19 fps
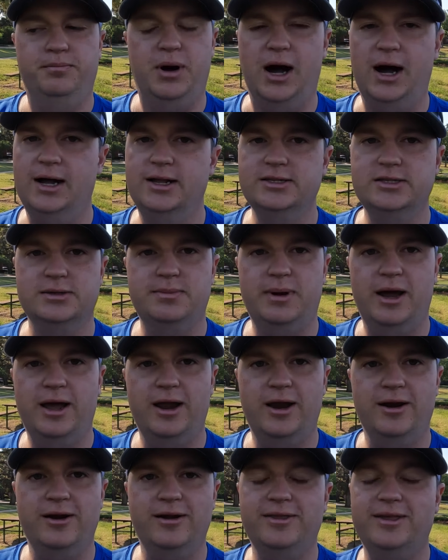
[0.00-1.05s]
ponds in my
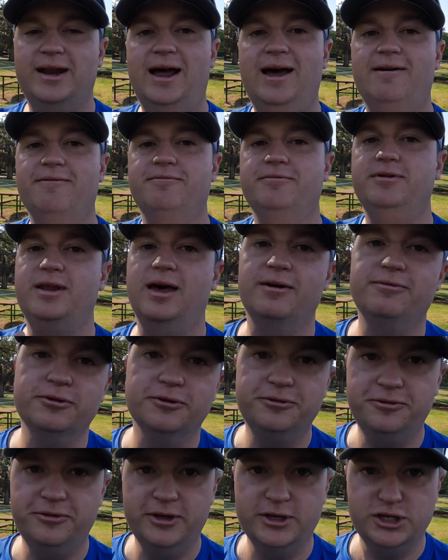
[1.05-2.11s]
area that I've never
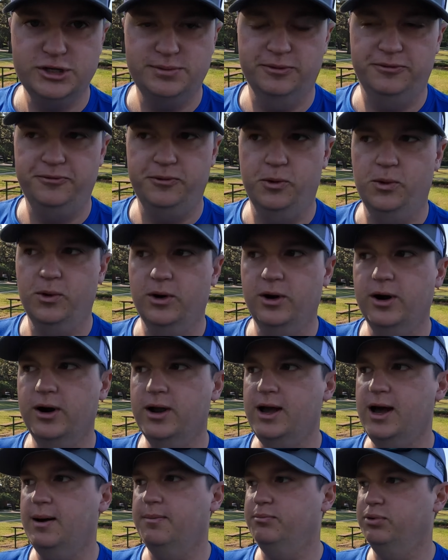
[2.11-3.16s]
fished before.
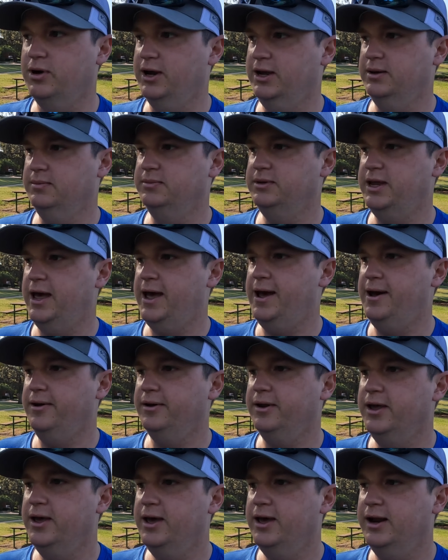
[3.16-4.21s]
I break them
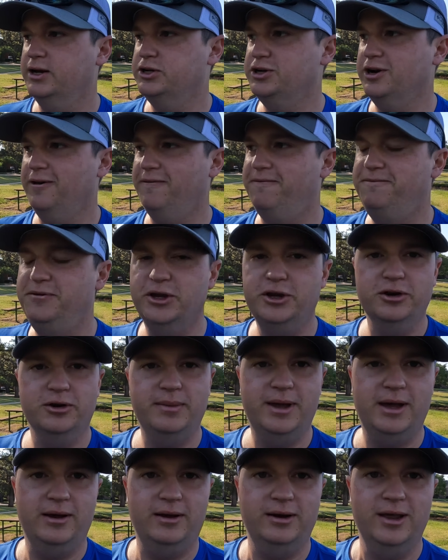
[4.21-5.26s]
down and I try to figure them
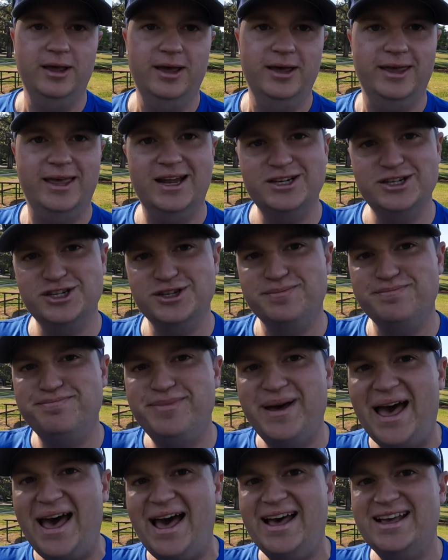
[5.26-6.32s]
out catch some
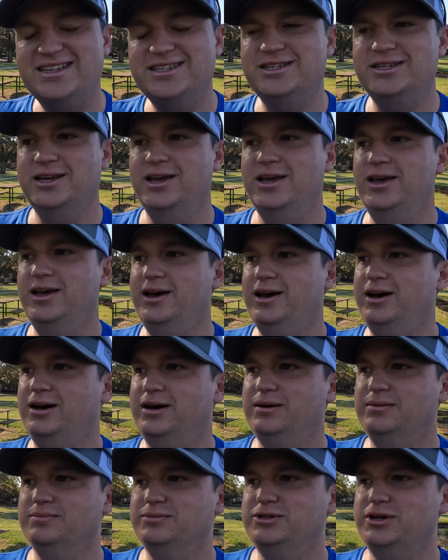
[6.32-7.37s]
bass.
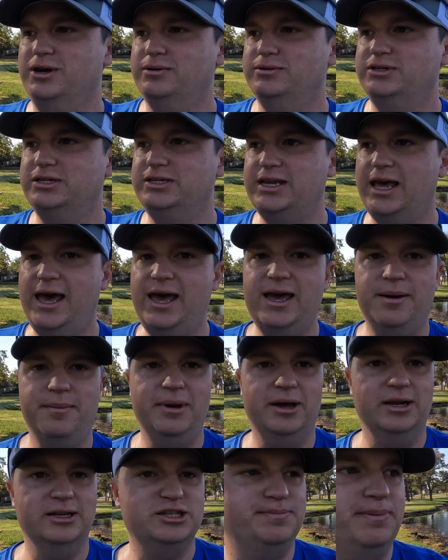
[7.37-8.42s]
Um, so today I'm at a